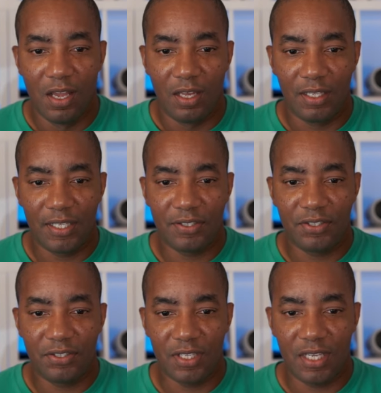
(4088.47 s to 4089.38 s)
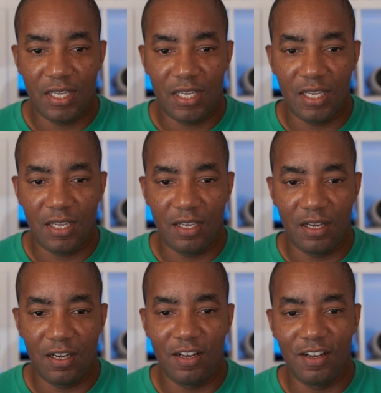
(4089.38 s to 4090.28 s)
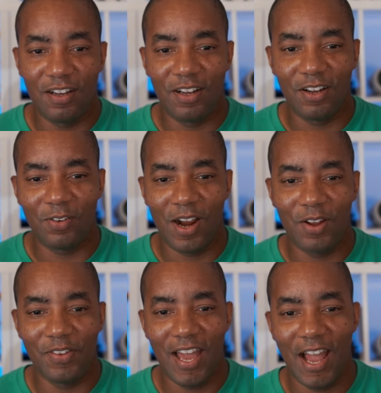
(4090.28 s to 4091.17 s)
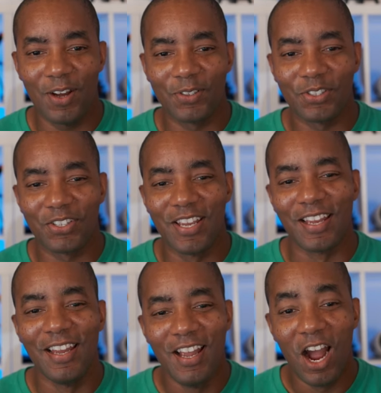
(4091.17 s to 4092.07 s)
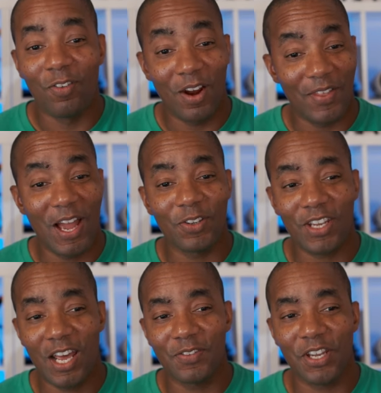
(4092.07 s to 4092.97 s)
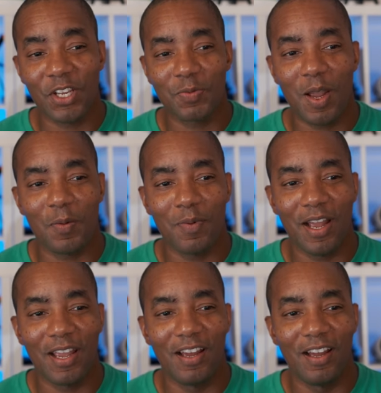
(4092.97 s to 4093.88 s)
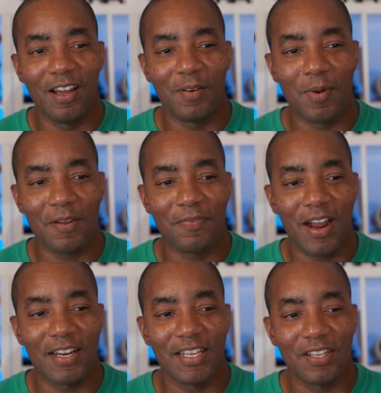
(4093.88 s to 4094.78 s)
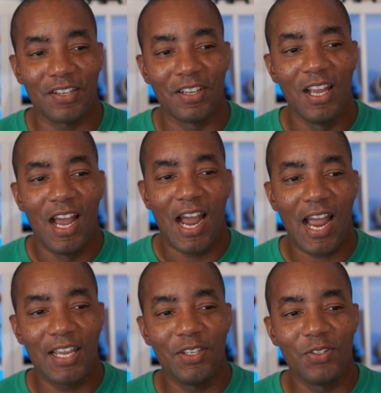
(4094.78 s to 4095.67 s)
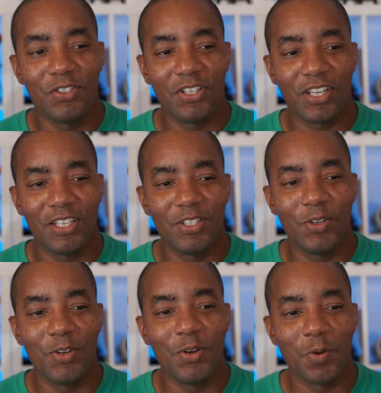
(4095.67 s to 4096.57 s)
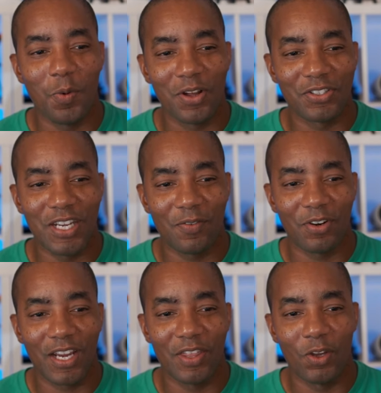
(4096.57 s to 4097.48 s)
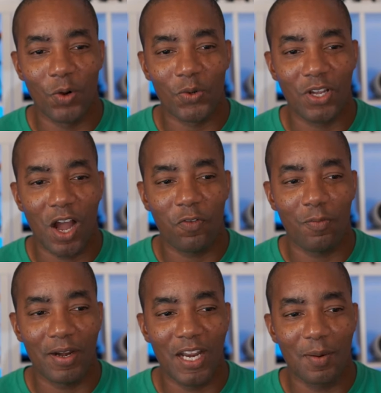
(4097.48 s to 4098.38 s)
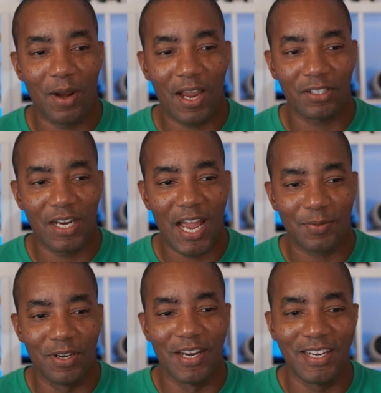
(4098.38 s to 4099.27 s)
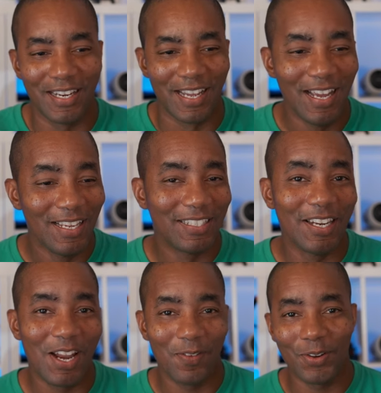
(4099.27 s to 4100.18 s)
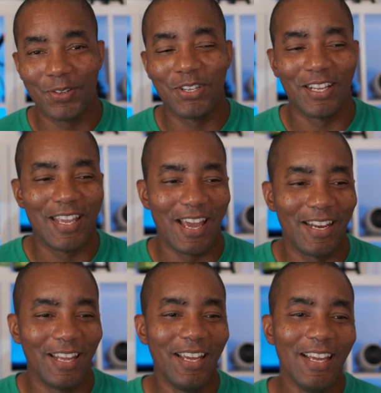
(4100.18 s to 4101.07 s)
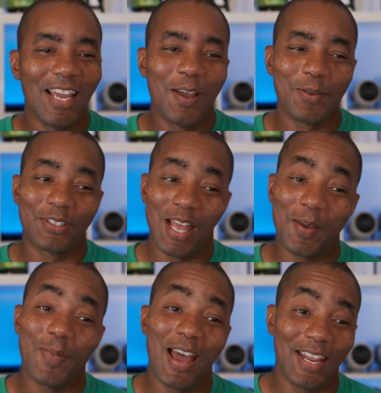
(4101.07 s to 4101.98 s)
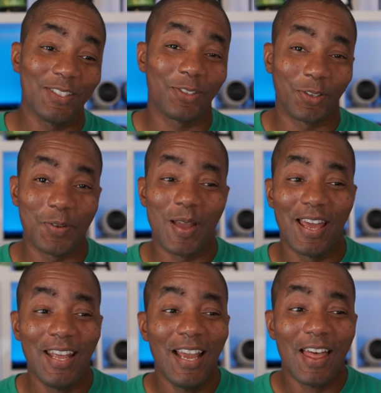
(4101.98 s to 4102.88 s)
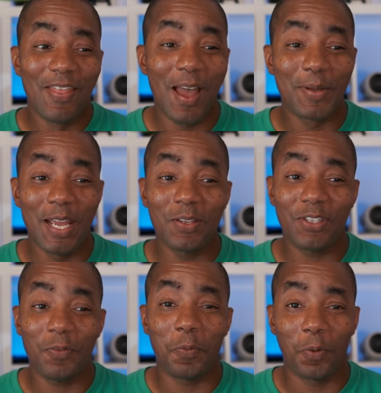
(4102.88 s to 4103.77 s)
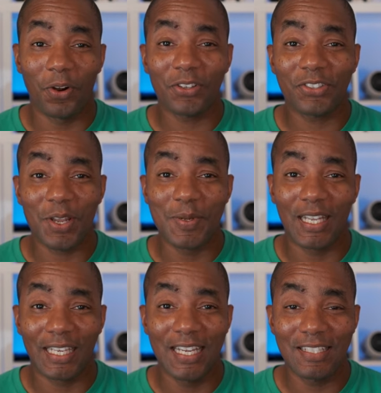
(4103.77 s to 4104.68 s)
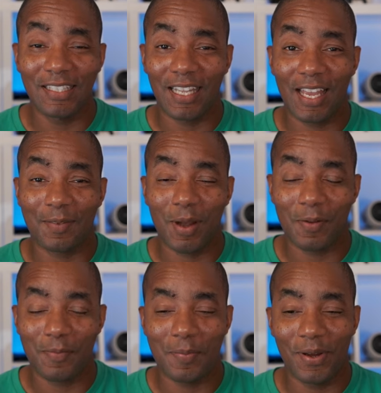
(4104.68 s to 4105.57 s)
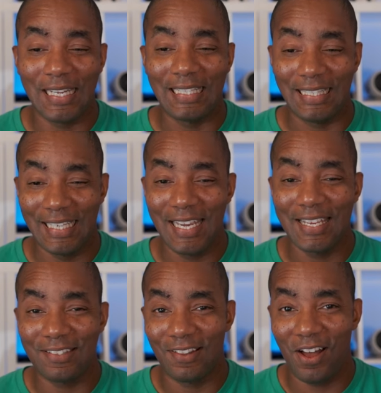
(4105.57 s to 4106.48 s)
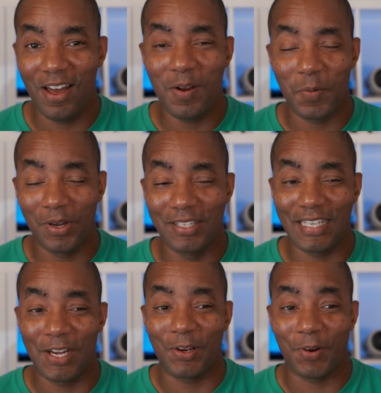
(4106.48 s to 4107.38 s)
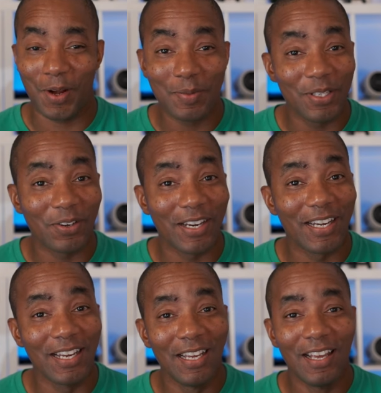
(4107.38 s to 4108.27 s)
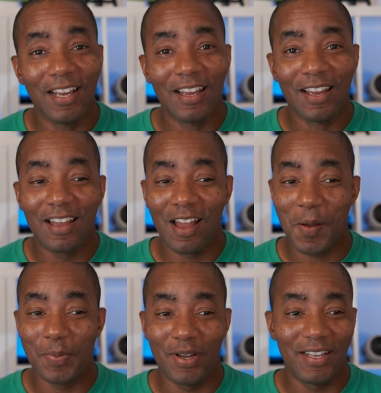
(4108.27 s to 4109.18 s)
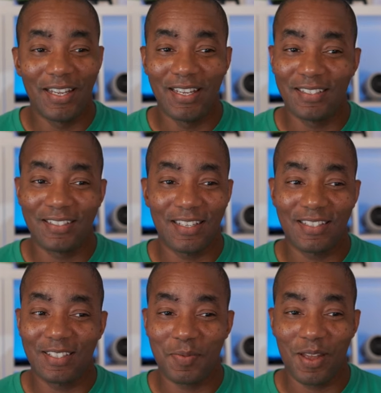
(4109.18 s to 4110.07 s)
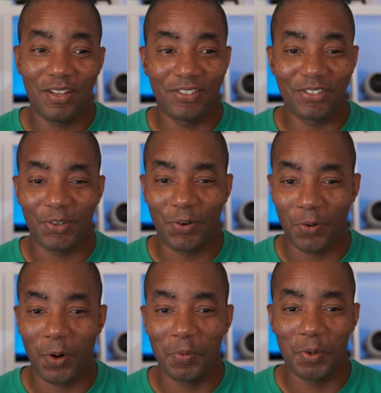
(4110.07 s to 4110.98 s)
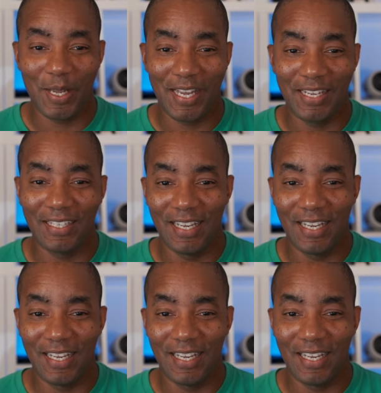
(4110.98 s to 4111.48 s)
Let's see. Around the house, kind of seconds my finding. He says, I used Chickadee Doo Doo once, never again. The odor was awful. My neighbor actually asked me to never use it again. It was that bad. It's true, man. That, I mean, if stuff works, I mean, like my buddy Lee, his lawn was incredibly green, but it smells horrible, man.